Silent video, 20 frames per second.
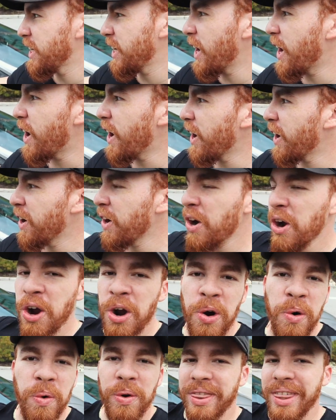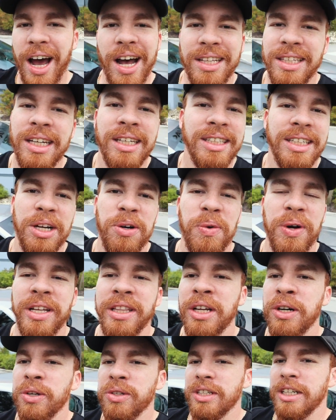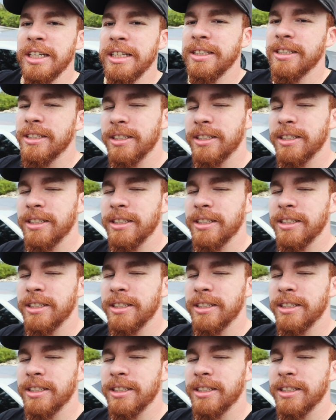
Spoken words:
car without tinted windows, it